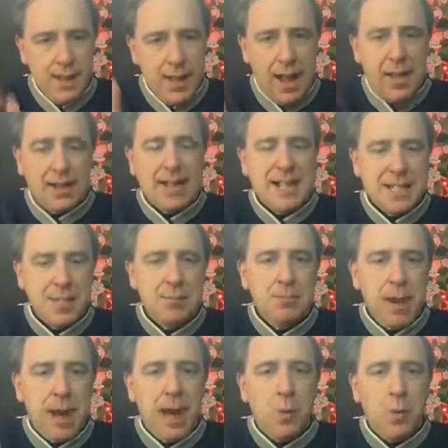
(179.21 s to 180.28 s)
I think that's the
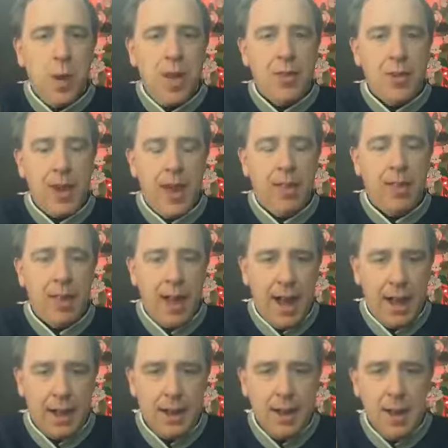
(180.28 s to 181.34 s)
main weather
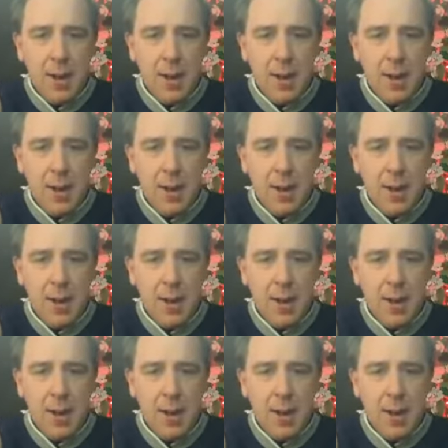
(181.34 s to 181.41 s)
headline.